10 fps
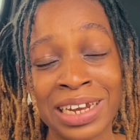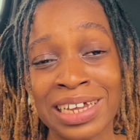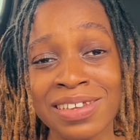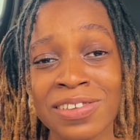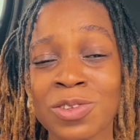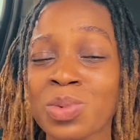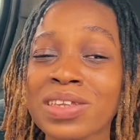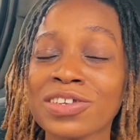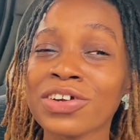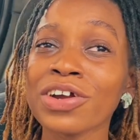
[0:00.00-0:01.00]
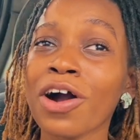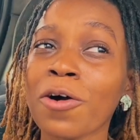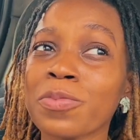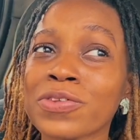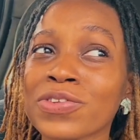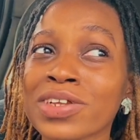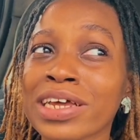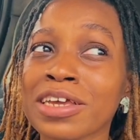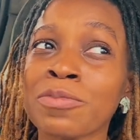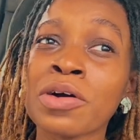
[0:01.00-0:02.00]
And this is Winter up until
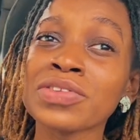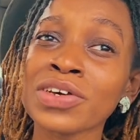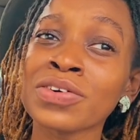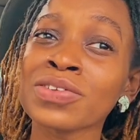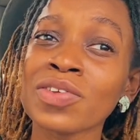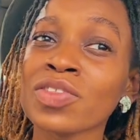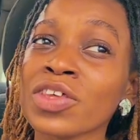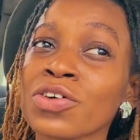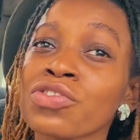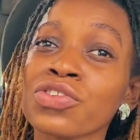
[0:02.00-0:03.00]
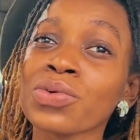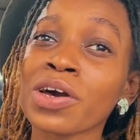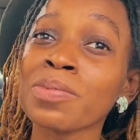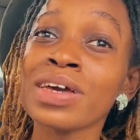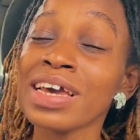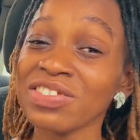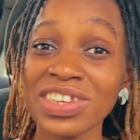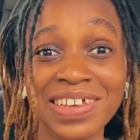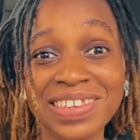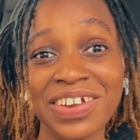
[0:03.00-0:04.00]
like a month ago, until Theo showed up. She
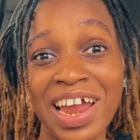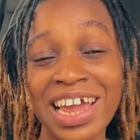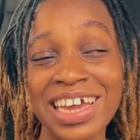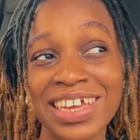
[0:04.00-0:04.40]
doesn't cry.